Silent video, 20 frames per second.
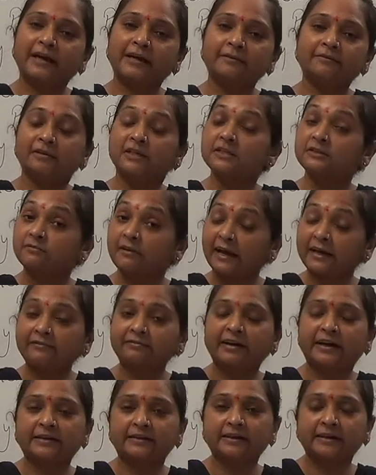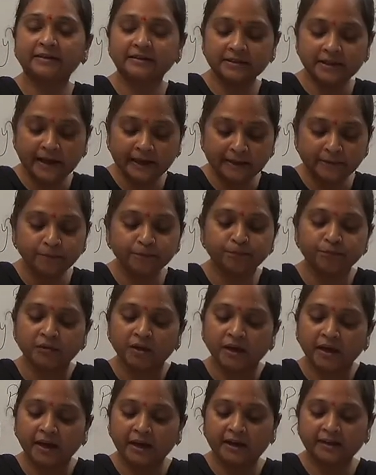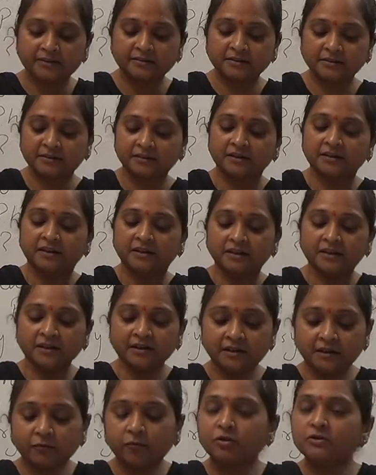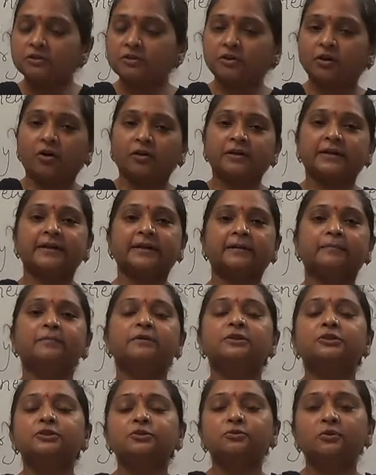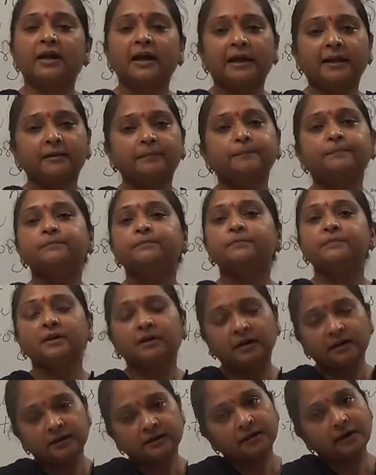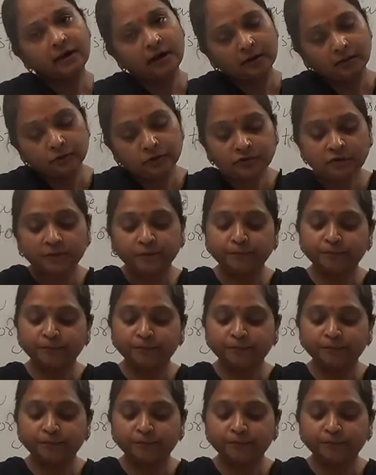his wife at that time, and he was not able to help her out.